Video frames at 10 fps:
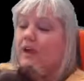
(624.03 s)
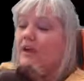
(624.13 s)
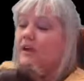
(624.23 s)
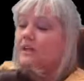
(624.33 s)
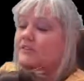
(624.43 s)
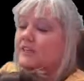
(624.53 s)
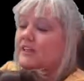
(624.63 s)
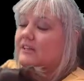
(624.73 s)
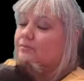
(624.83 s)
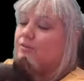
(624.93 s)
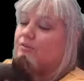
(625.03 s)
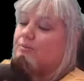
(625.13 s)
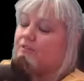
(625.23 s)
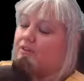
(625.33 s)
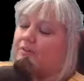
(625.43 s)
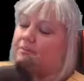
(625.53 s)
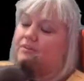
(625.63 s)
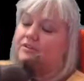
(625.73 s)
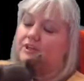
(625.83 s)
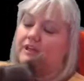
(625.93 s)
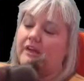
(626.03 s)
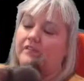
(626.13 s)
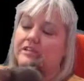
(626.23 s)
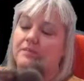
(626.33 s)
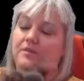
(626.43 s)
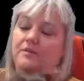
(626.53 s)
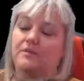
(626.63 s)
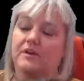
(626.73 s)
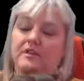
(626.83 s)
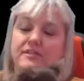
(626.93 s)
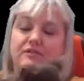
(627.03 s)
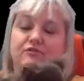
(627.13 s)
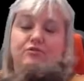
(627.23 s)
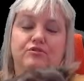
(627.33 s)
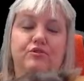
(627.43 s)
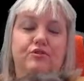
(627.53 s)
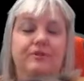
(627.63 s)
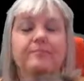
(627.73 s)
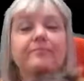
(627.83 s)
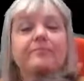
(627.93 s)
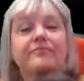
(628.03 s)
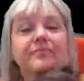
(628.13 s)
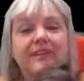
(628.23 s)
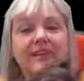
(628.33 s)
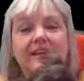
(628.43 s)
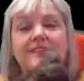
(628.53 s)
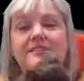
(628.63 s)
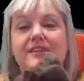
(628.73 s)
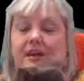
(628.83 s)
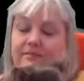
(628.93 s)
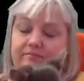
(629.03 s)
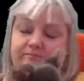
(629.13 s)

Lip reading: I should put a bit around the bottle and let you have a sip, and you might see a drunk dog. So,